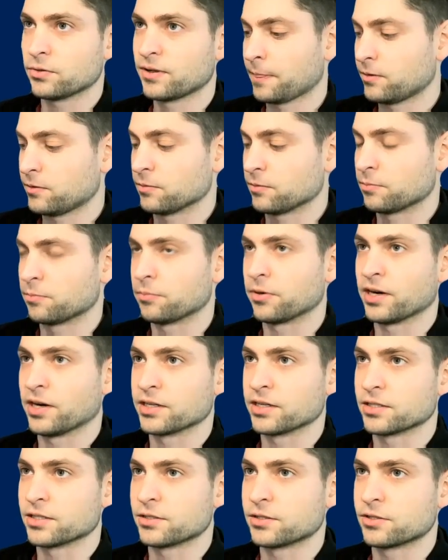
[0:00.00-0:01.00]
to
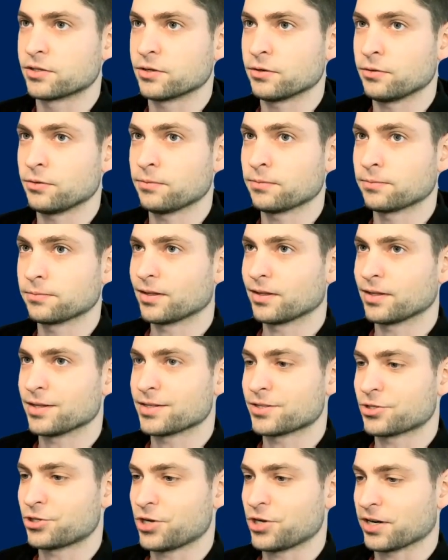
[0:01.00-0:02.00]
part two. Let's
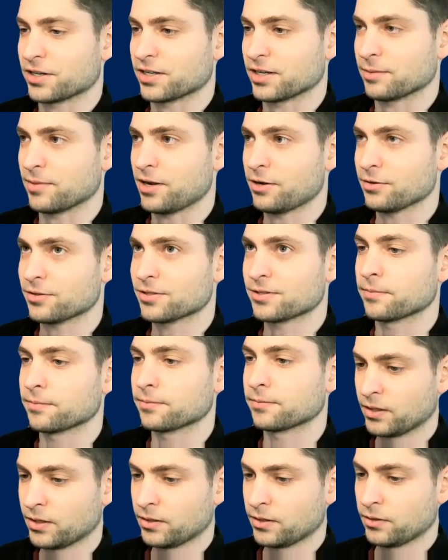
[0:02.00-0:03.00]
check them out.
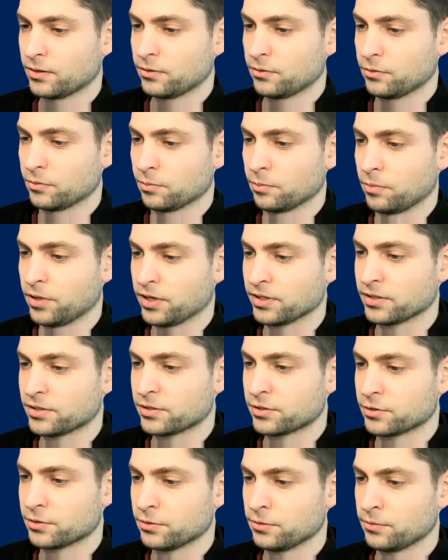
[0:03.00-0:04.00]

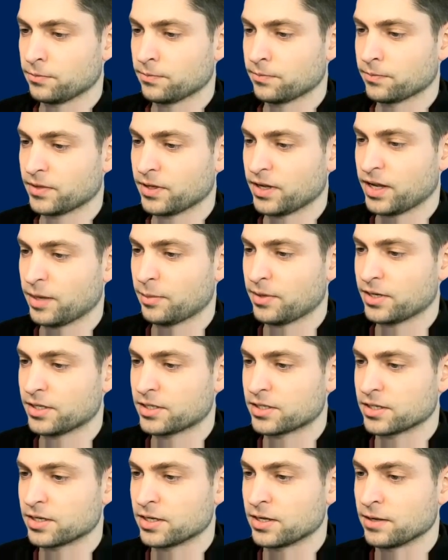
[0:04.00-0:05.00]
Ubuntu, M N
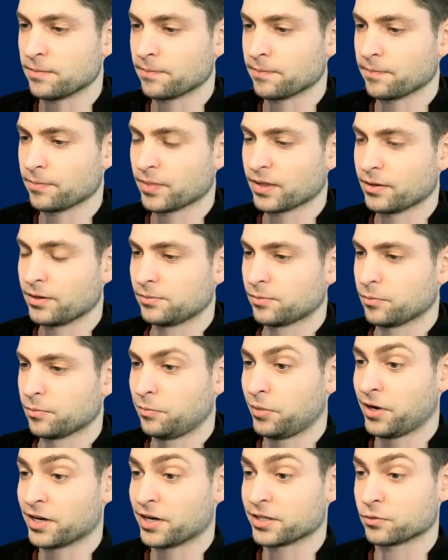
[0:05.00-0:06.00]
T,
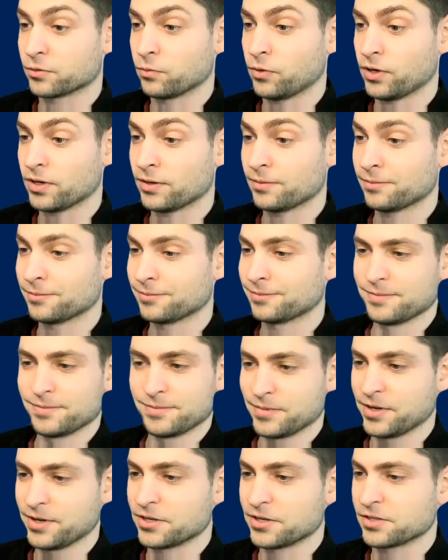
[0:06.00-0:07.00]
part one,
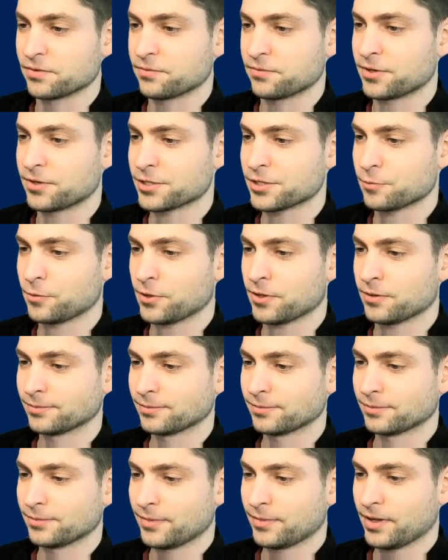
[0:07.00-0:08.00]
here's the first one,
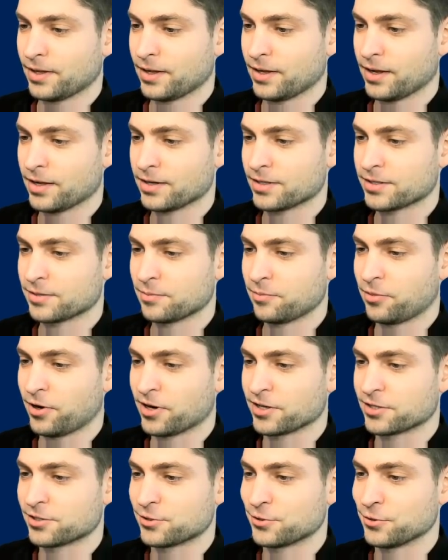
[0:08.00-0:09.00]
and
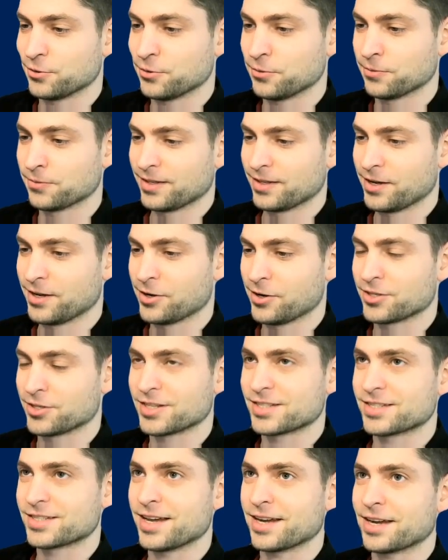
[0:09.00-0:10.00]
part two, here's the
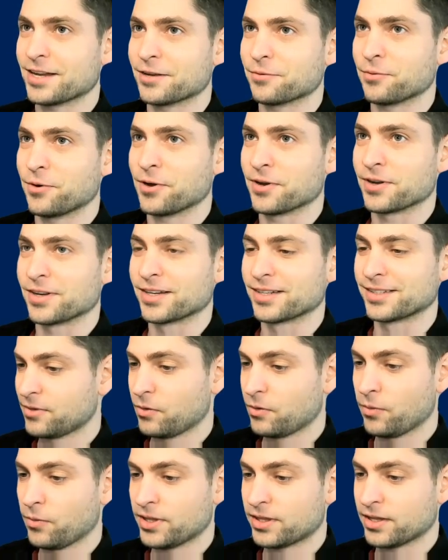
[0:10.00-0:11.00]
second one,
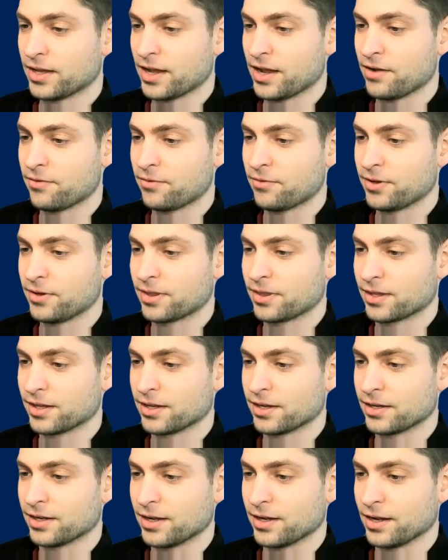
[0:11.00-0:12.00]
with
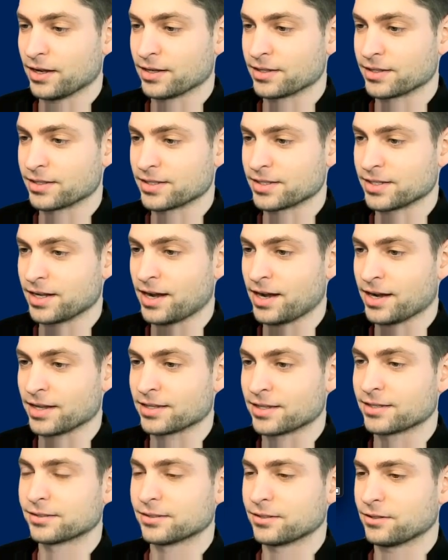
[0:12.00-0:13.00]
everything inside.
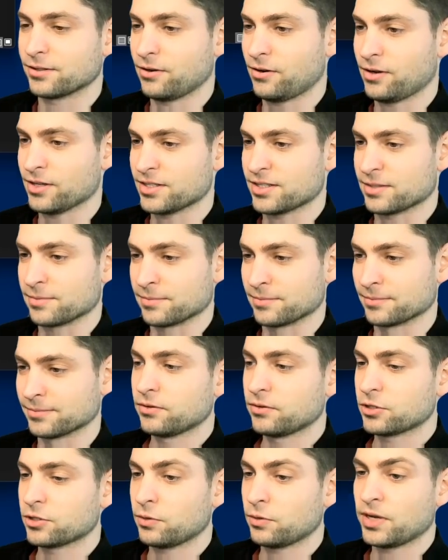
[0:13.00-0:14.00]
Awesome.
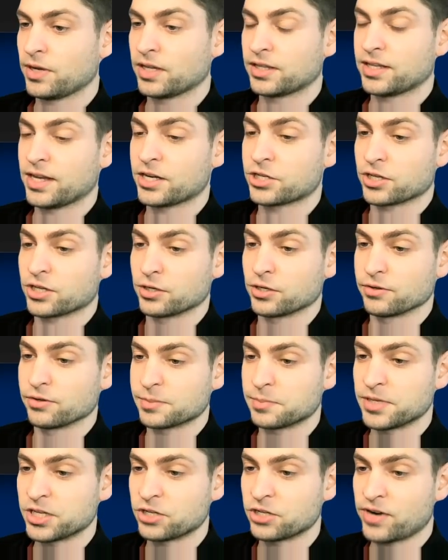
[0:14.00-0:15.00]
So we attached an U S
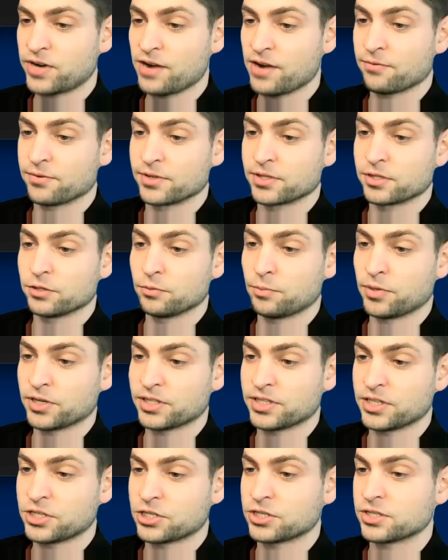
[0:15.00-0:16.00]
B drive with two
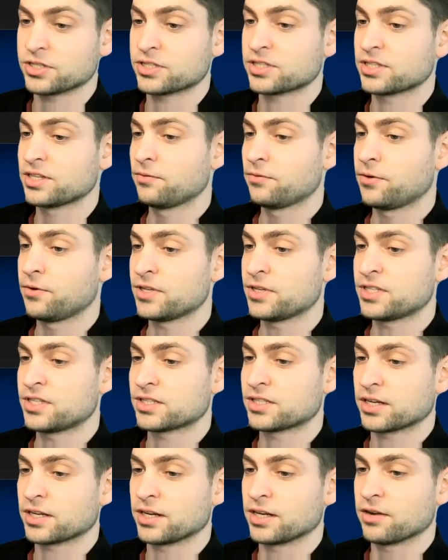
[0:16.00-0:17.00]
partitions. First is
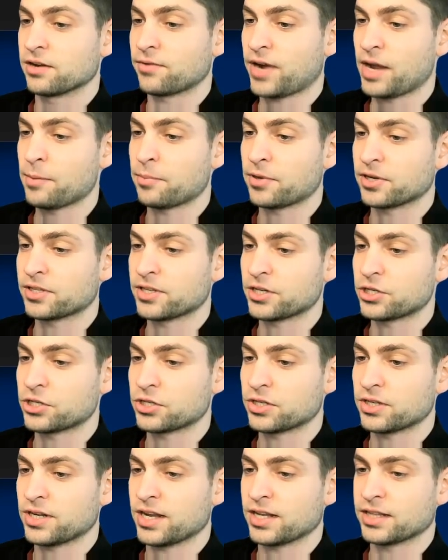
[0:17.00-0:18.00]
an E F I
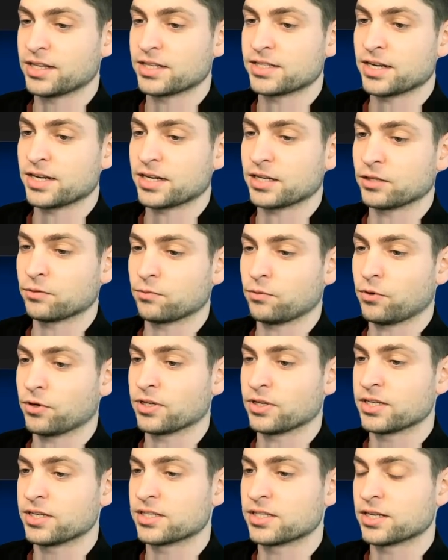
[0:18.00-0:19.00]
partition and the second one
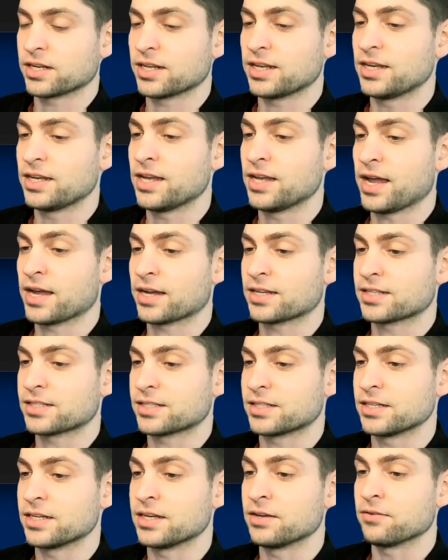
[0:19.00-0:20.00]
is an E X
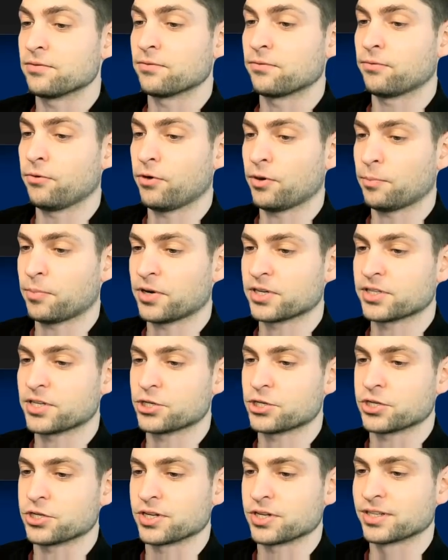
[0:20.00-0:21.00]
T four
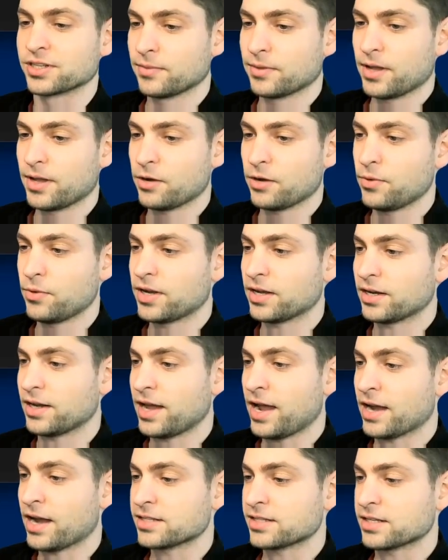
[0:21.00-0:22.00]
partition. And we can
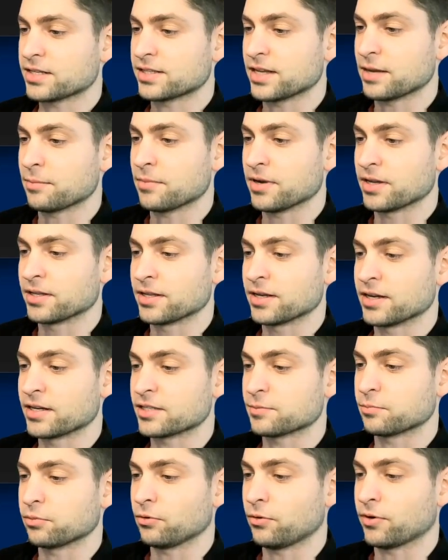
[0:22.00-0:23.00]
access them in the
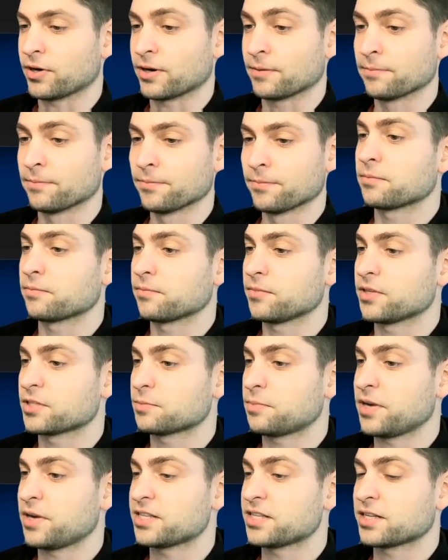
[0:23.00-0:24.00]
Explorer. It's
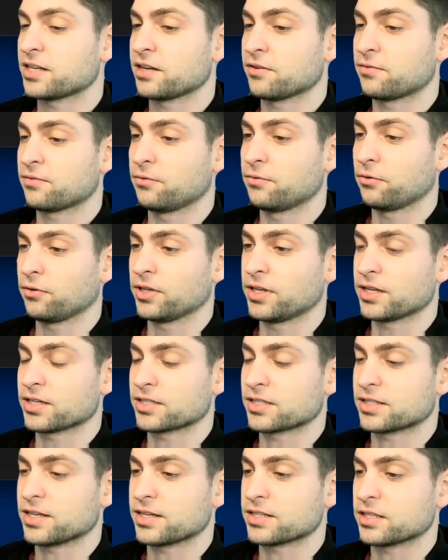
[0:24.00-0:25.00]
basically a full Linux
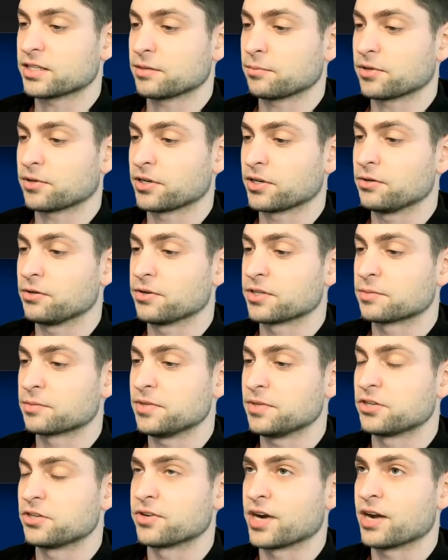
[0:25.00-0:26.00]
desktop on an U S B
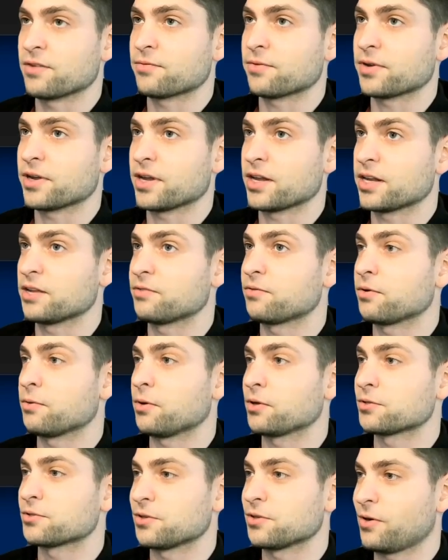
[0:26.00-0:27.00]
drive, and if you
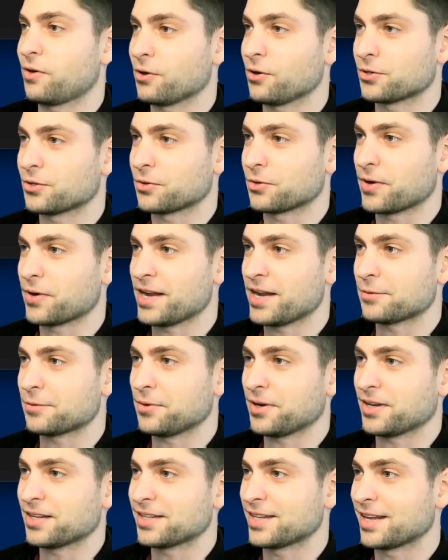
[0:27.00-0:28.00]
want to know how to create
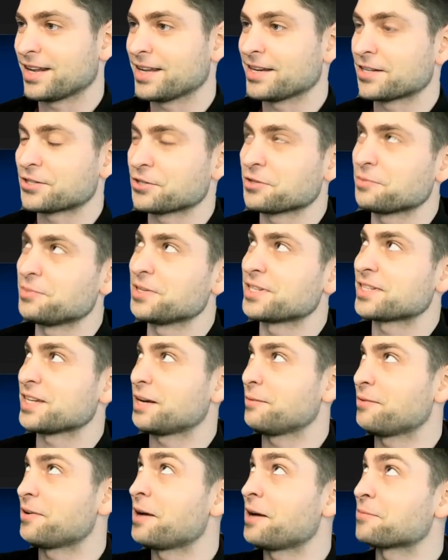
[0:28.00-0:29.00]
one, the link should be
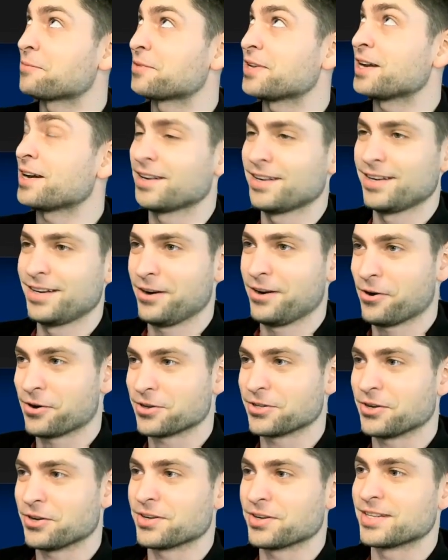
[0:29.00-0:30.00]
somewhere up there or
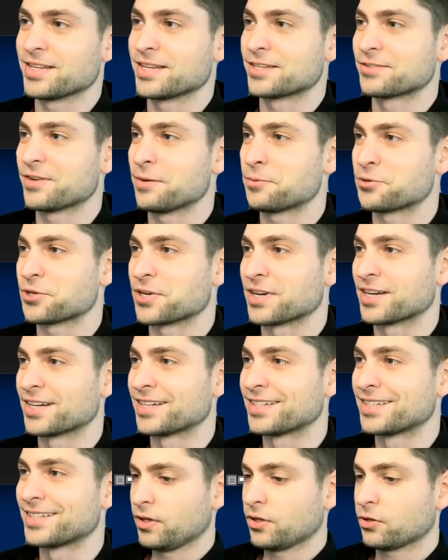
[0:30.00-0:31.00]
down in the description.
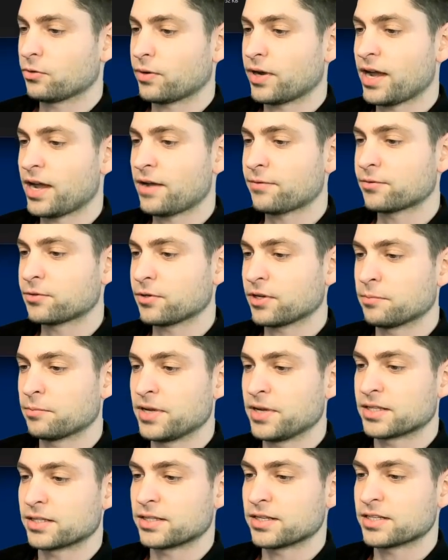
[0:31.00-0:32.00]
Now I have to
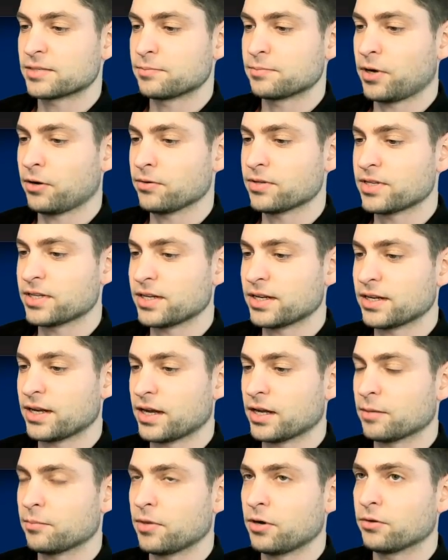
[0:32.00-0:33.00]
admit, this mounting and
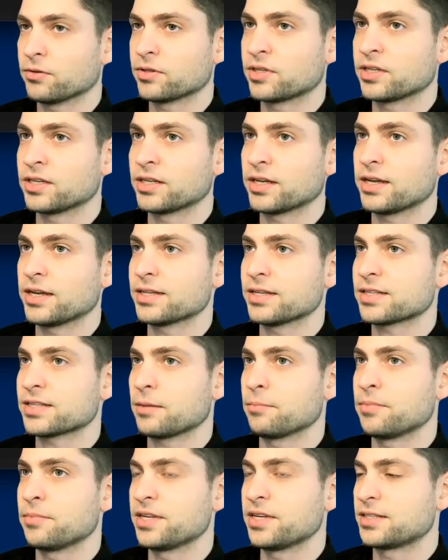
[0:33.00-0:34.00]
unmounting is a
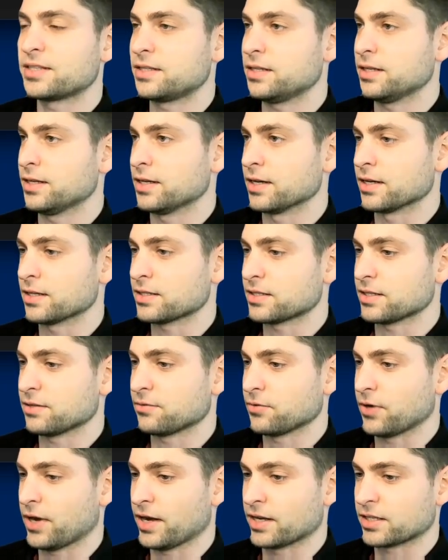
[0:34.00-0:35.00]
bit tedious if
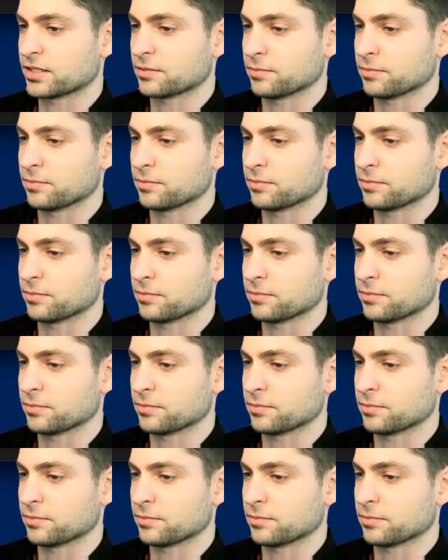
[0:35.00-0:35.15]
you ask